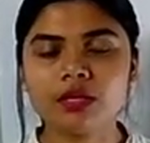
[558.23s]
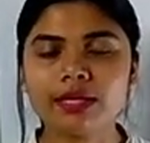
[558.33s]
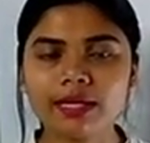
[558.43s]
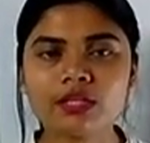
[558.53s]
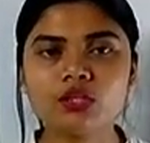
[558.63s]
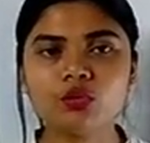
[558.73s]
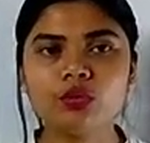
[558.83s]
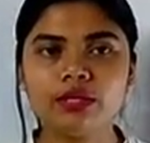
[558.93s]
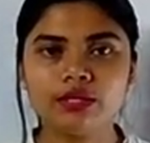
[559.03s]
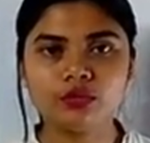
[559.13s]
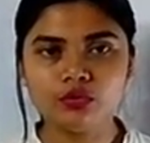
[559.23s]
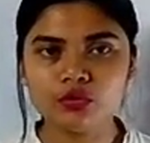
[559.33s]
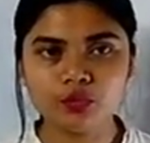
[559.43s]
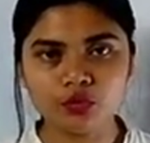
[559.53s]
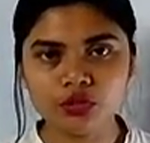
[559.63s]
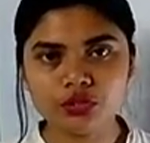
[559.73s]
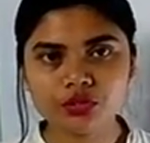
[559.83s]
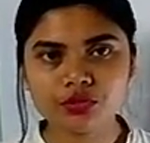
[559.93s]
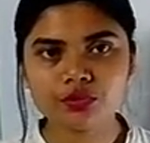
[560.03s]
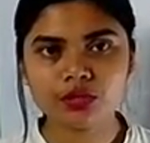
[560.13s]
get you in a good
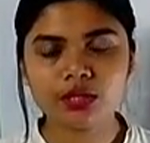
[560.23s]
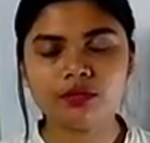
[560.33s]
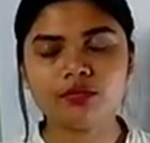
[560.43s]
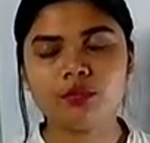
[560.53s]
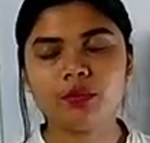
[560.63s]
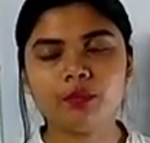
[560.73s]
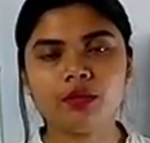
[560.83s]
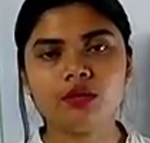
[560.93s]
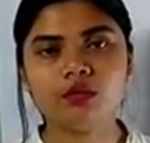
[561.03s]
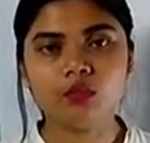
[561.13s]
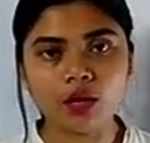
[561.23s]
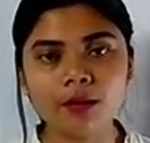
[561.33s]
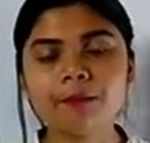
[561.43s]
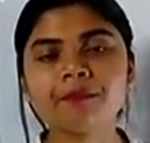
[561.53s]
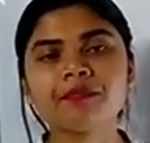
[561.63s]
positions, okay, for paper 1.